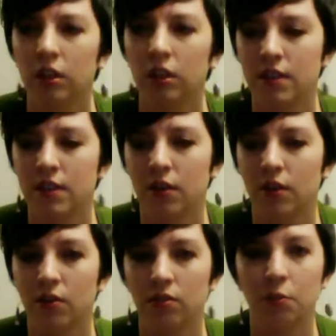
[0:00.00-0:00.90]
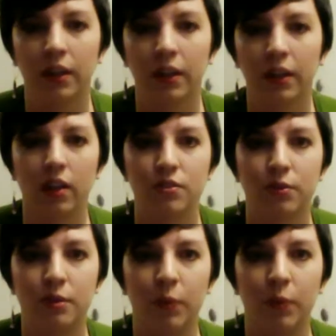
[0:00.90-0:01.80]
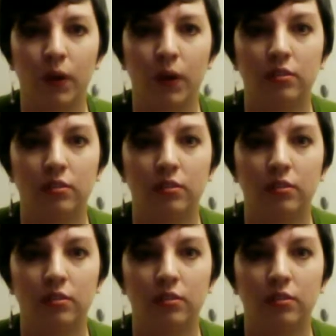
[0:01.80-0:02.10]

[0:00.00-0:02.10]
So, oh my gosh, 3 more.